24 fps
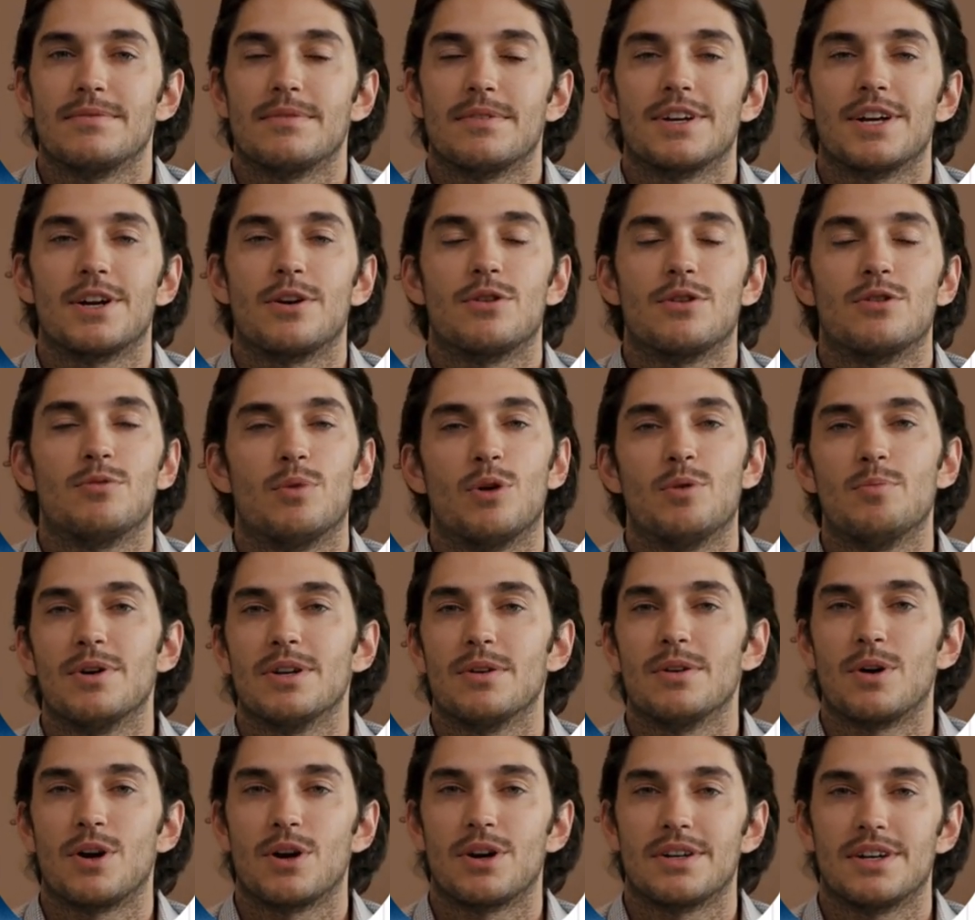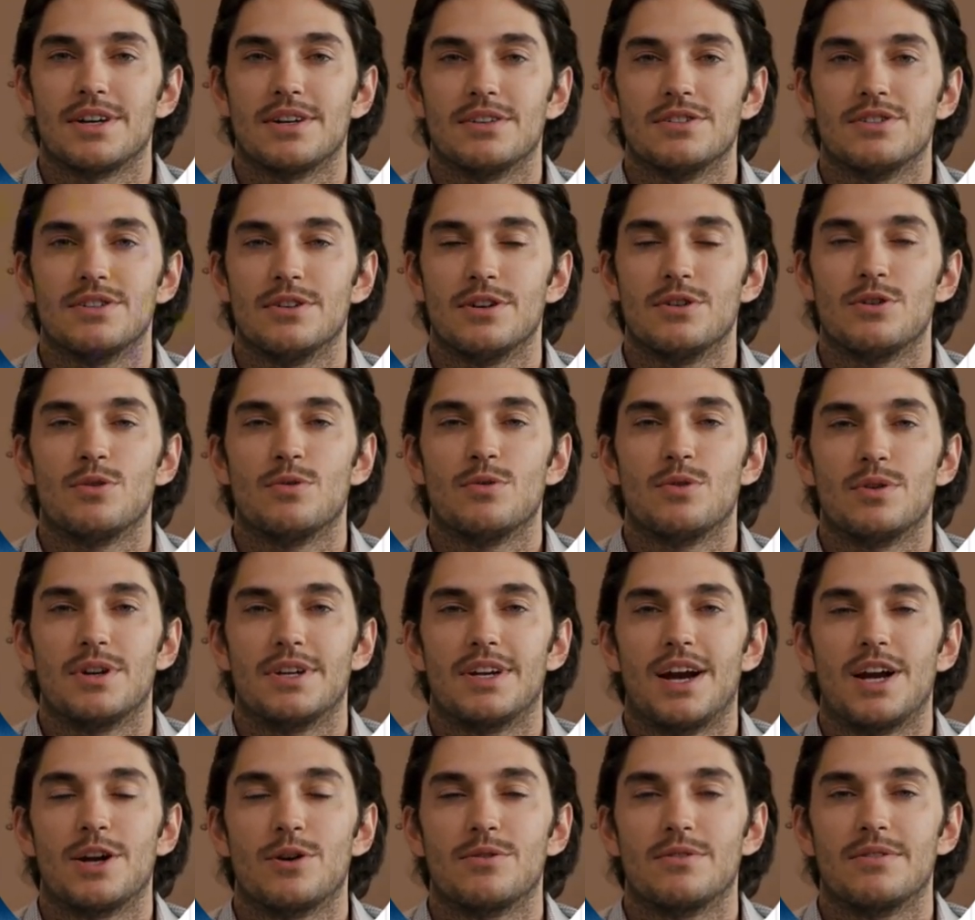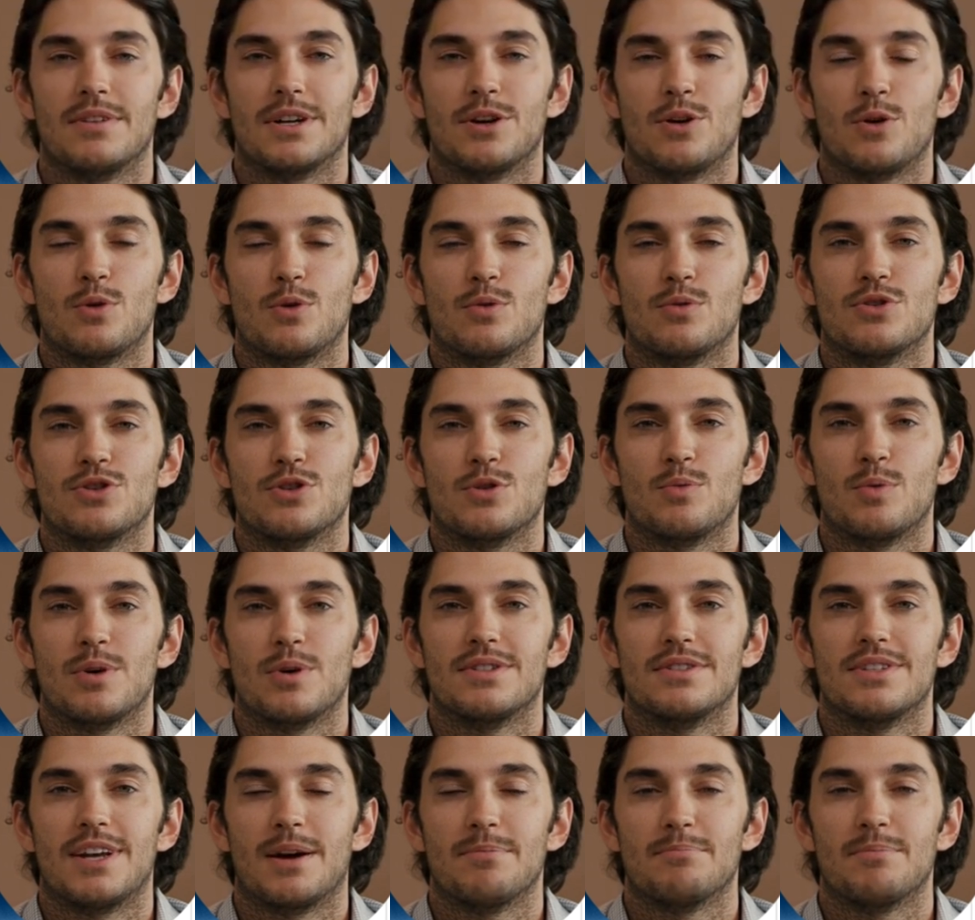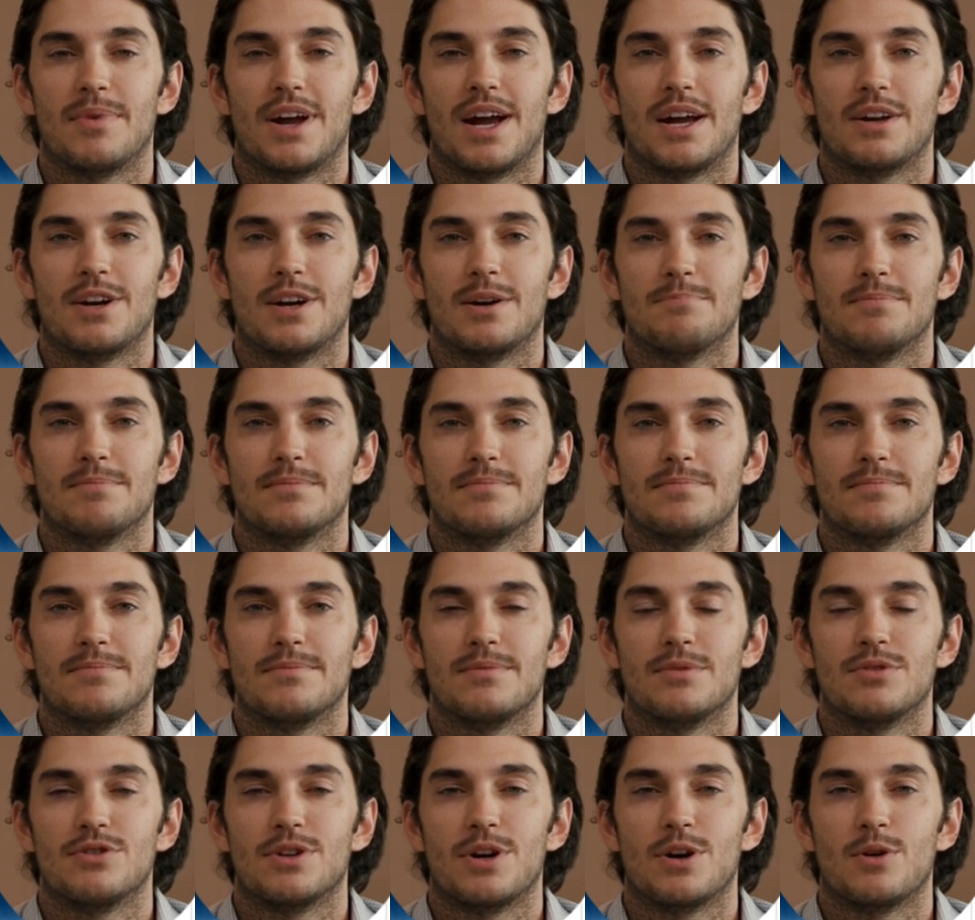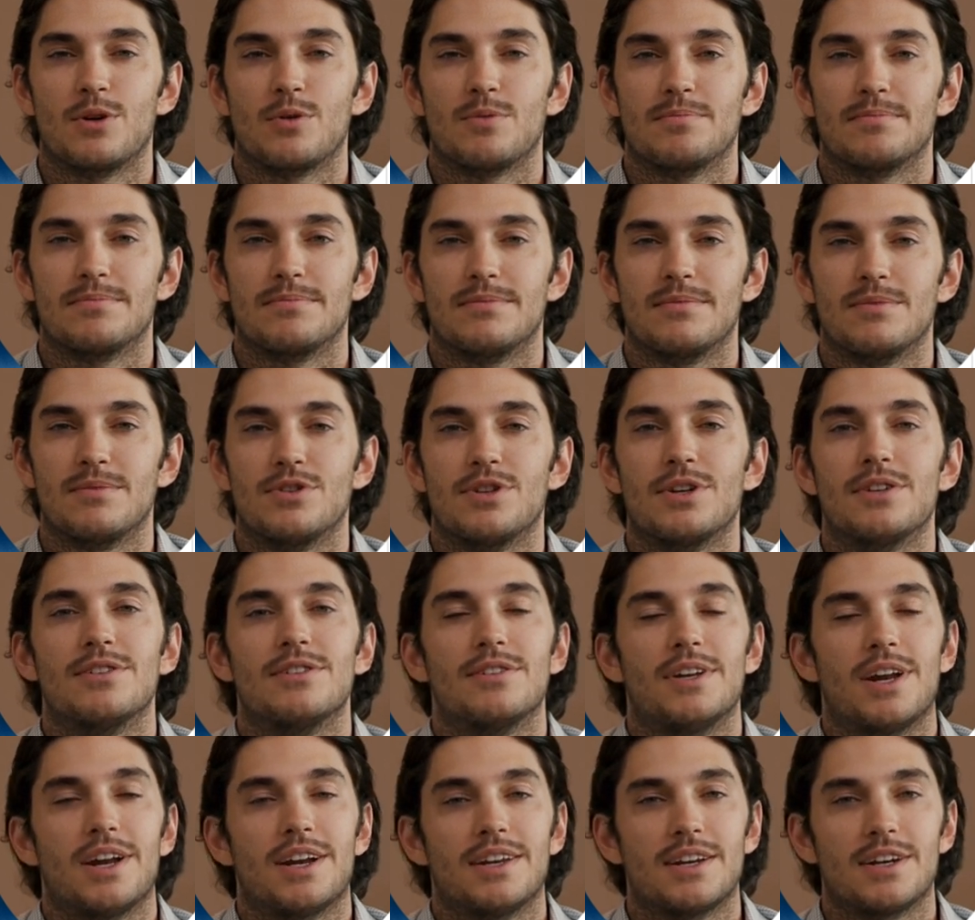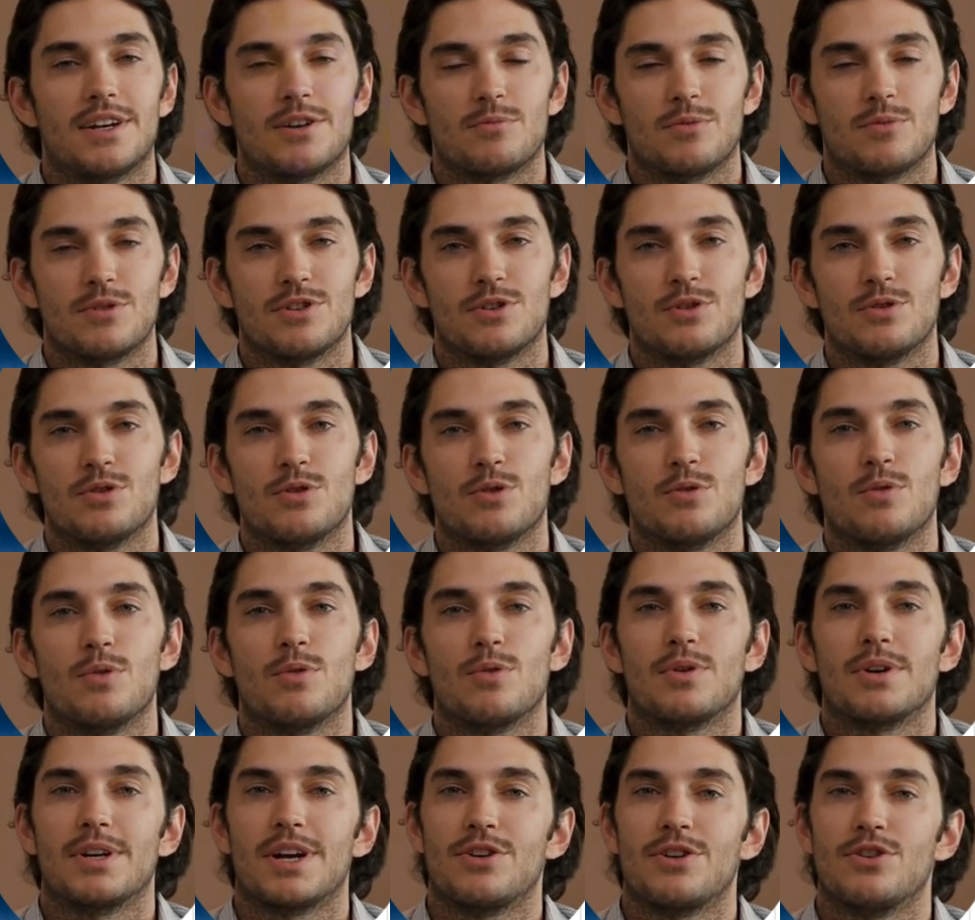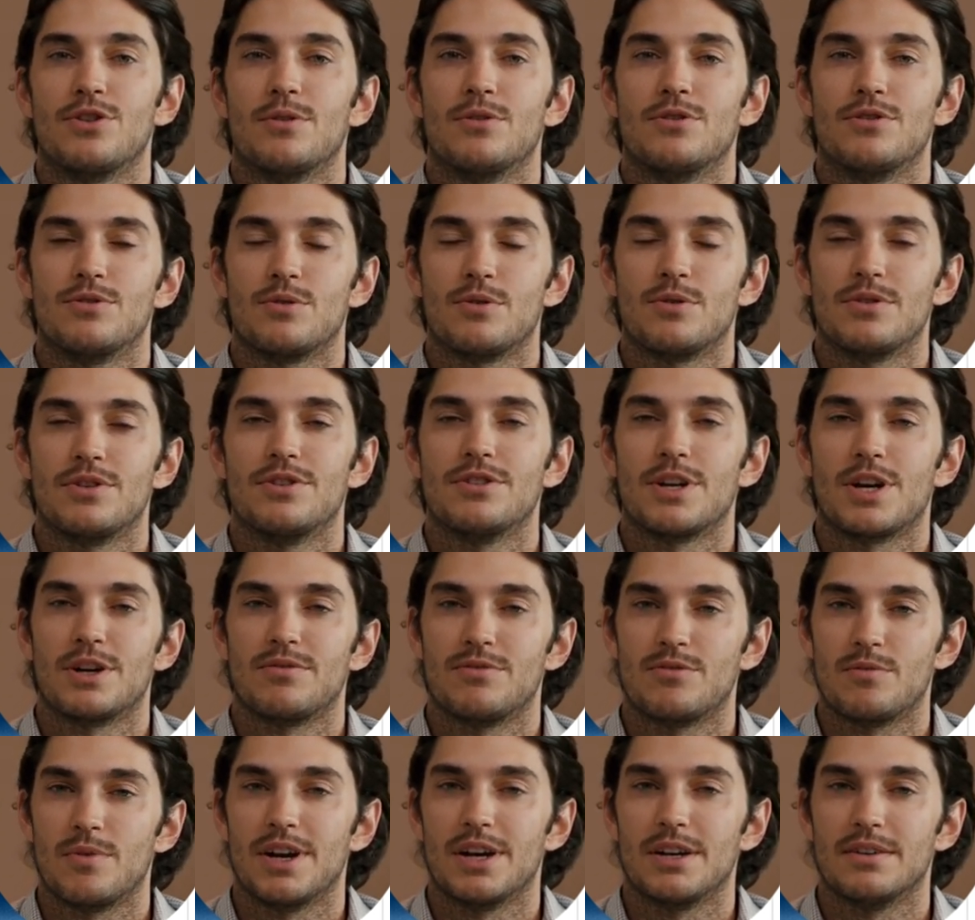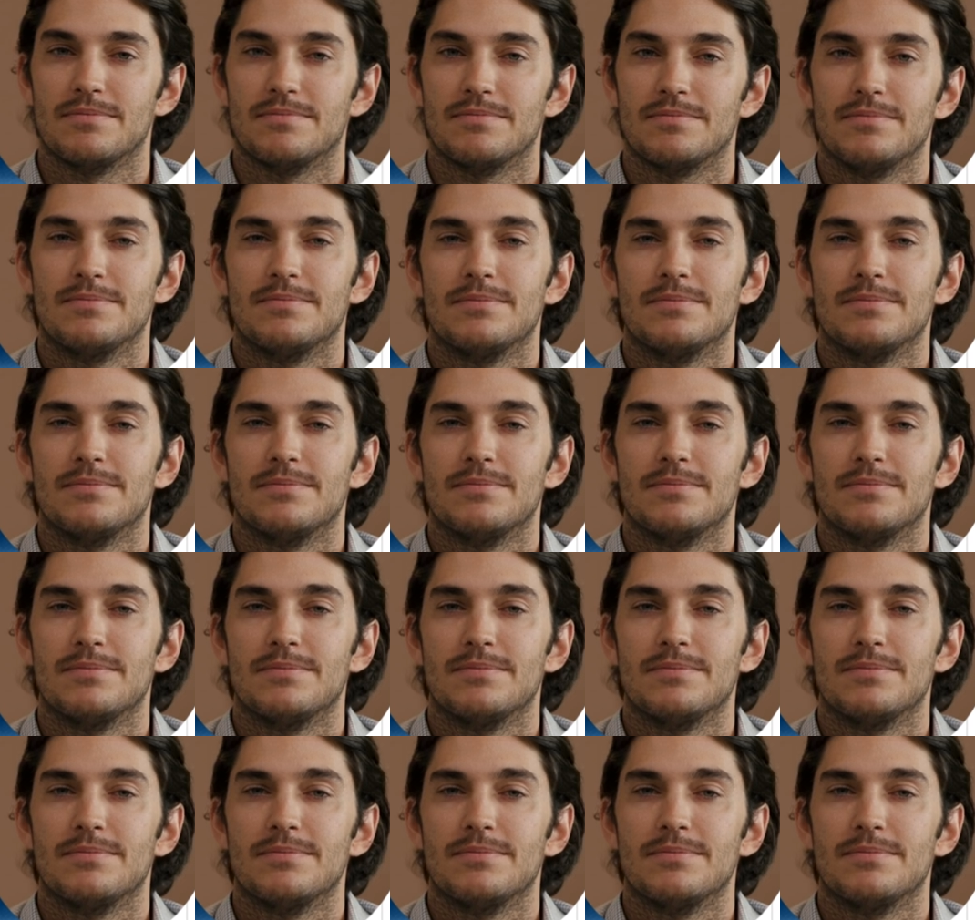Here's where we log in to the Google account that holds your WhatsApp backup. So, just sign in with your Google credentials through the software.